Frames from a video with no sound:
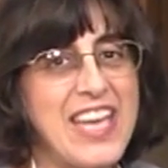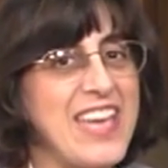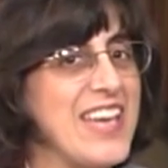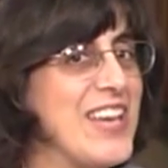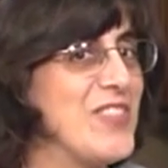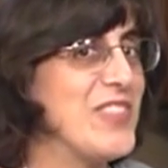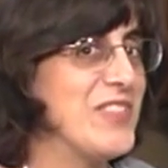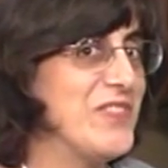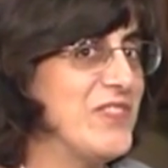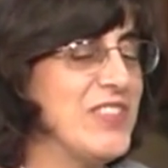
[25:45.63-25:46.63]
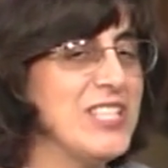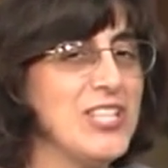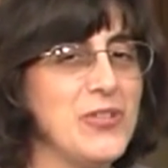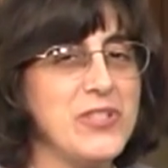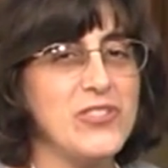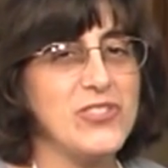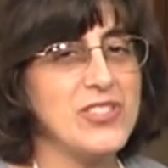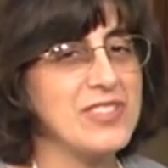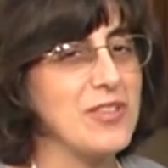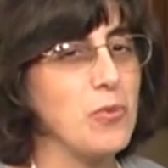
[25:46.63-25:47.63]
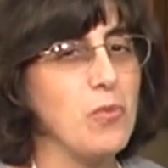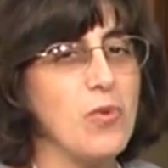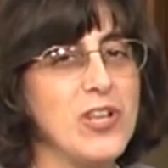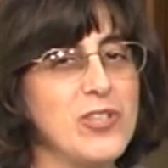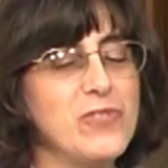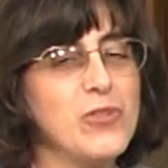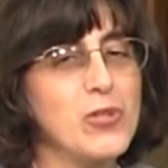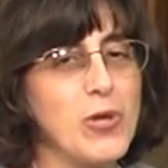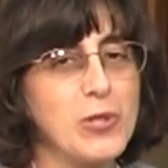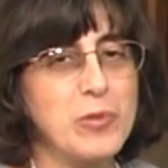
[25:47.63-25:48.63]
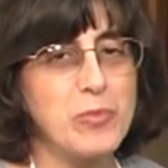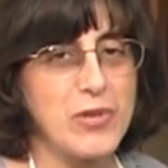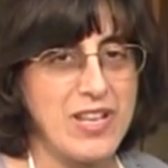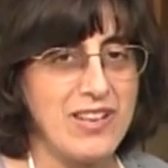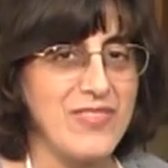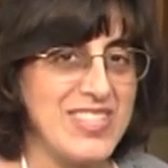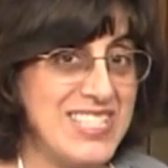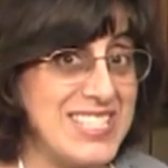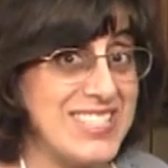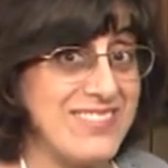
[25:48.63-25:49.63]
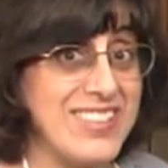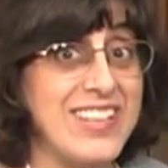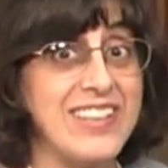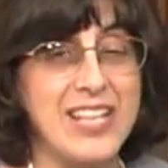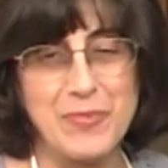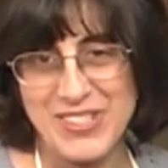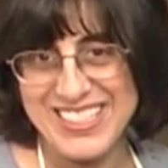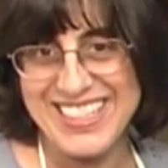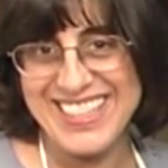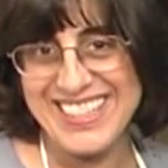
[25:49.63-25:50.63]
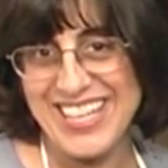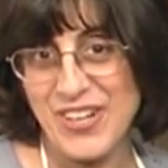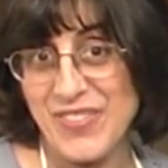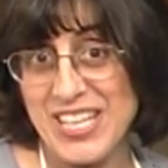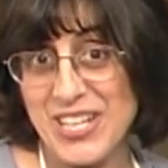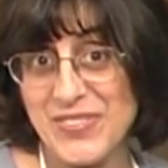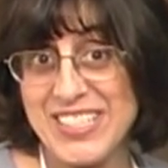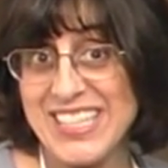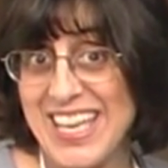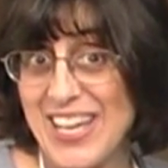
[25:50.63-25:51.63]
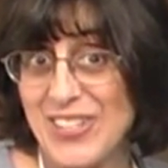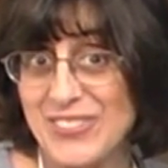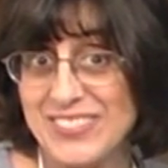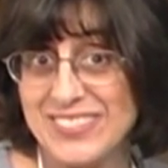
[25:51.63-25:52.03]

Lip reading: and the phyllo is just a wonderful golden brown. This is done. I'm going to take it out of the oven now.